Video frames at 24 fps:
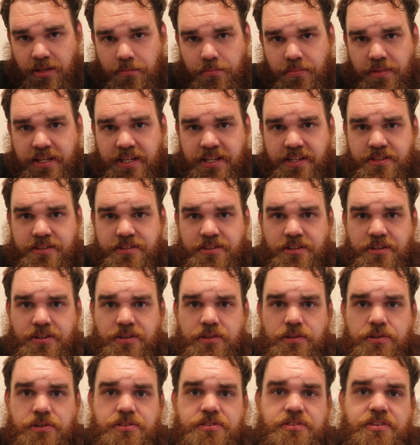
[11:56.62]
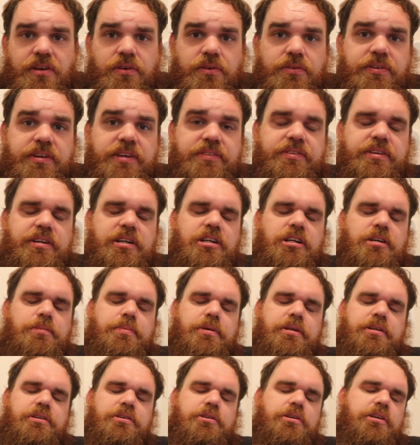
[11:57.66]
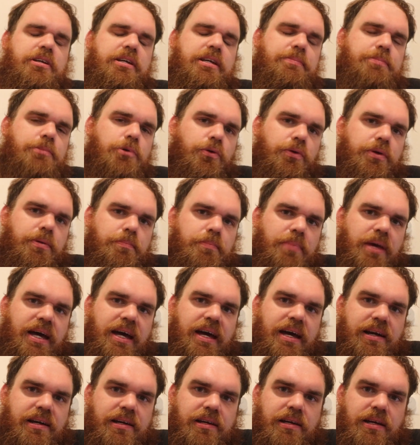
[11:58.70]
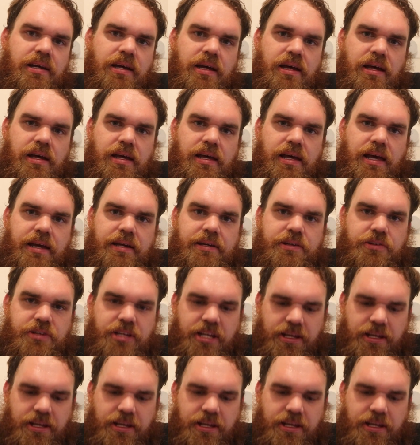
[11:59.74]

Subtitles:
making sure you just never giving up and you keep going back and you